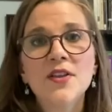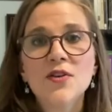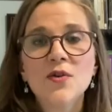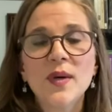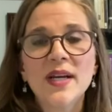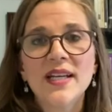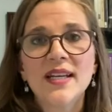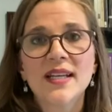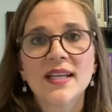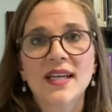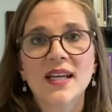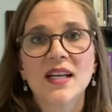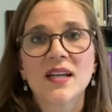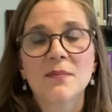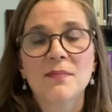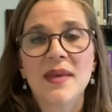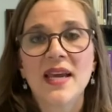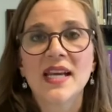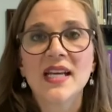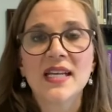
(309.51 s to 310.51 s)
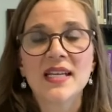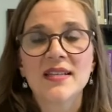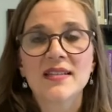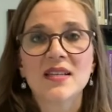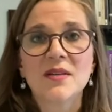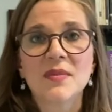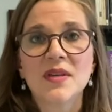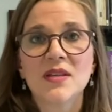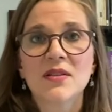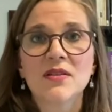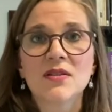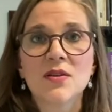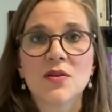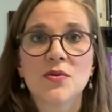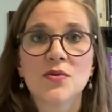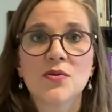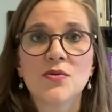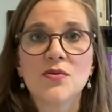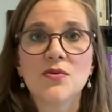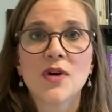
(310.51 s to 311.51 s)
way to get magnesium is
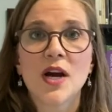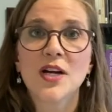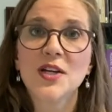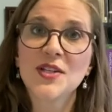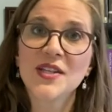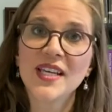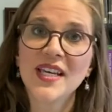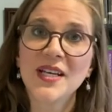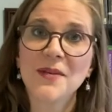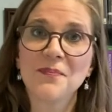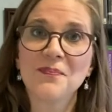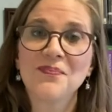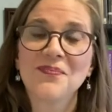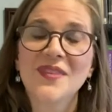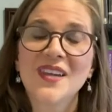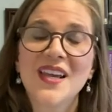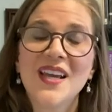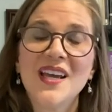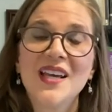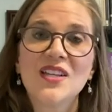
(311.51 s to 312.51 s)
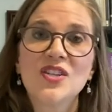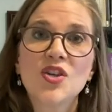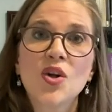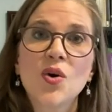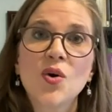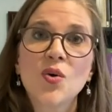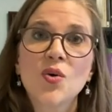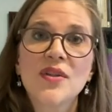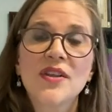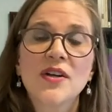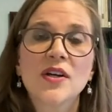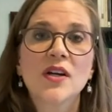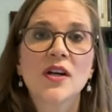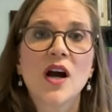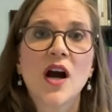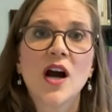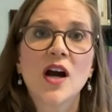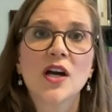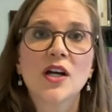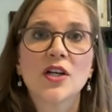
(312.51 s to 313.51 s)
through our skin. So there
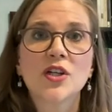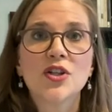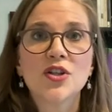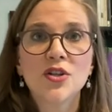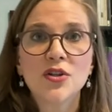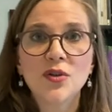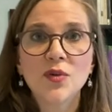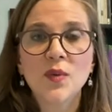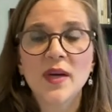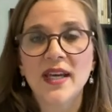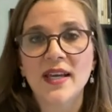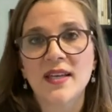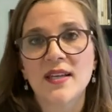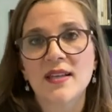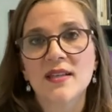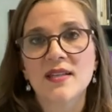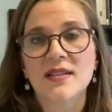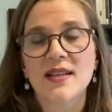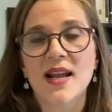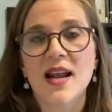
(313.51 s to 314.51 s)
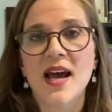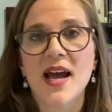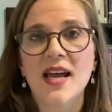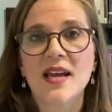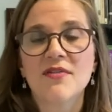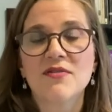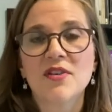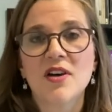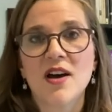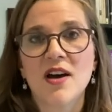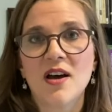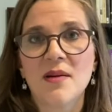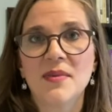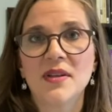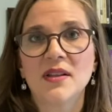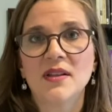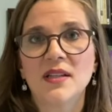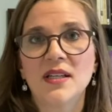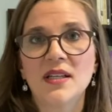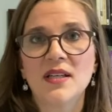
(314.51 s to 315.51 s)
are two ways that I have
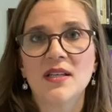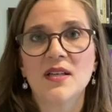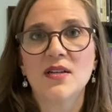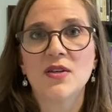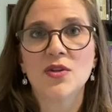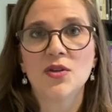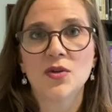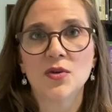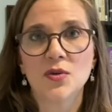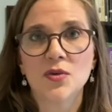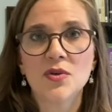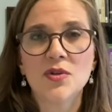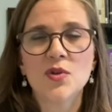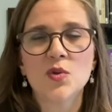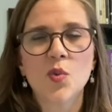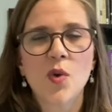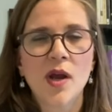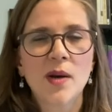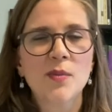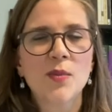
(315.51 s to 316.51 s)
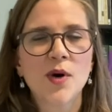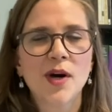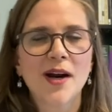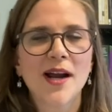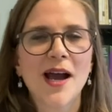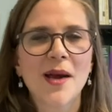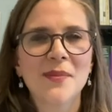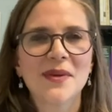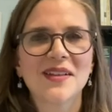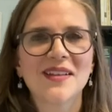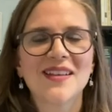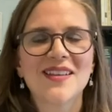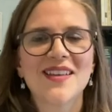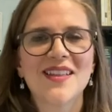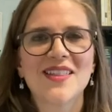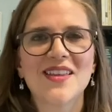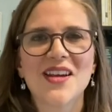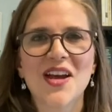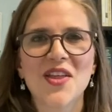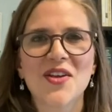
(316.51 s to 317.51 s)
commonly used, one more commonly than
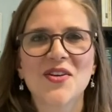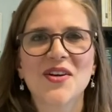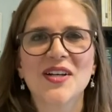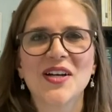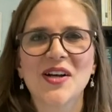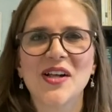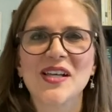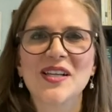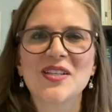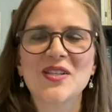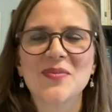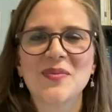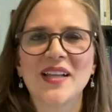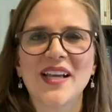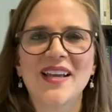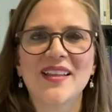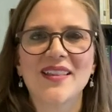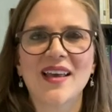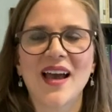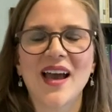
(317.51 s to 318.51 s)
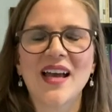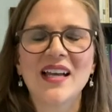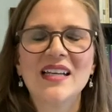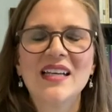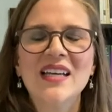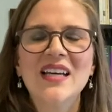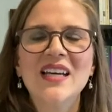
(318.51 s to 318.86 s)
the other, and I'll explain that.